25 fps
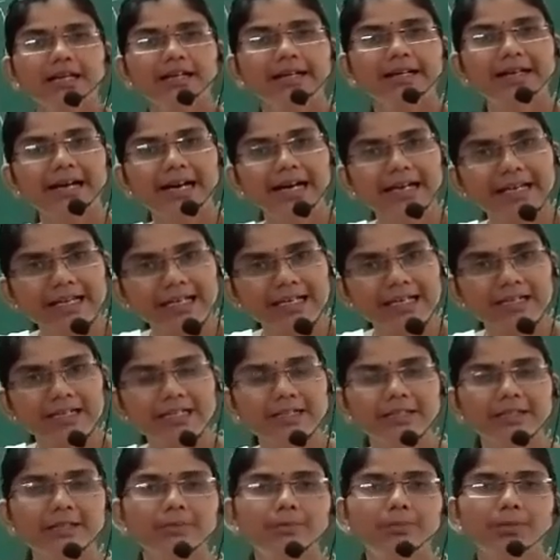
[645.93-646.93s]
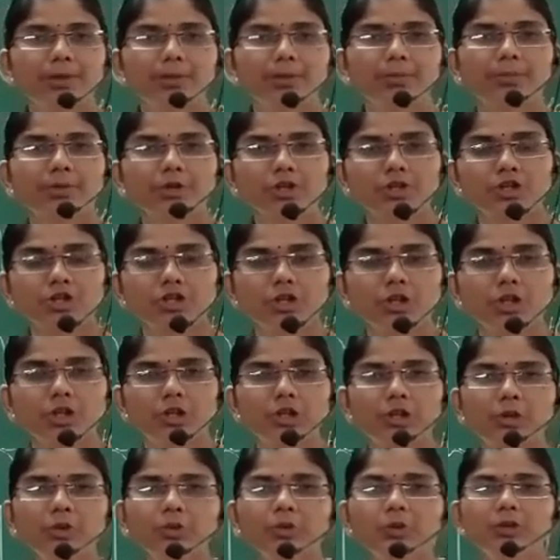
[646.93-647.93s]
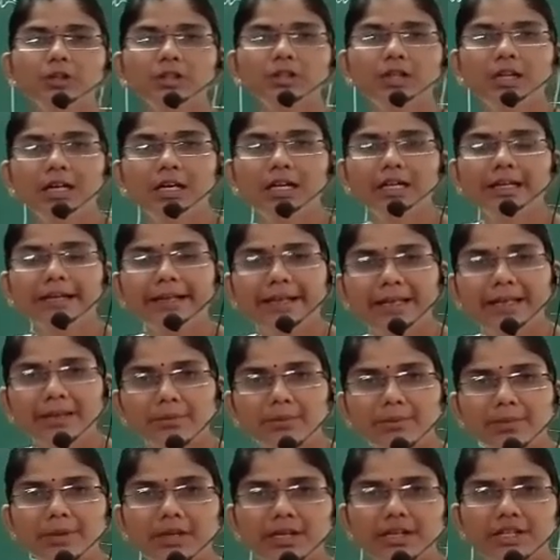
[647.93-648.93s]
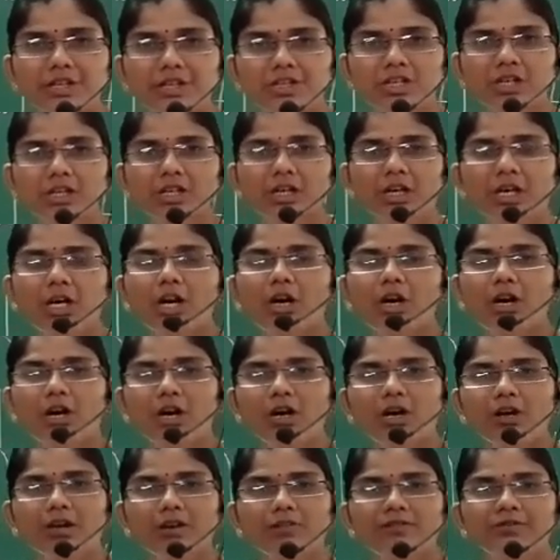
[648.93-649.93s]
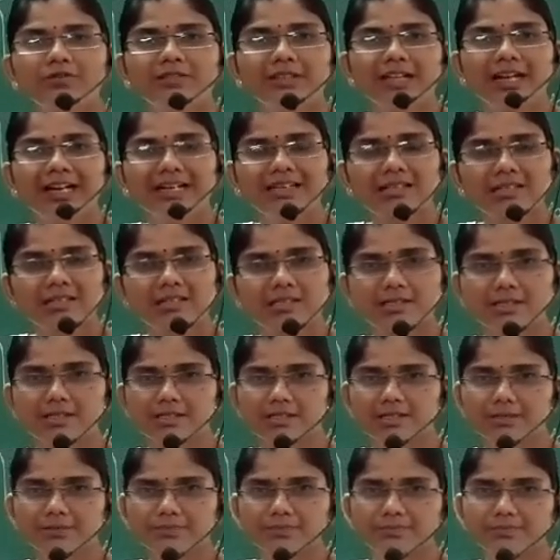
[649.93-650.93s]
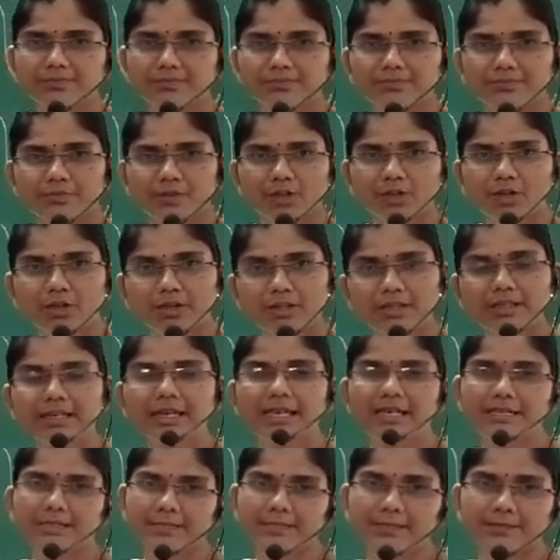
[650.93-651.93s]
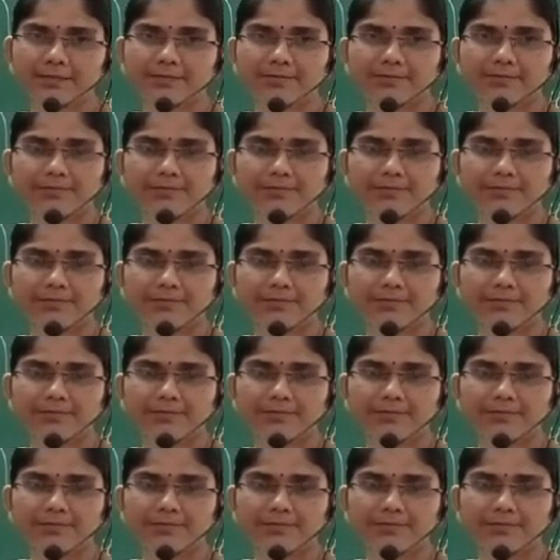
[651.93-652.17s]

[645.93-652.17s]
directly proportional to the temperature of that system of the gas.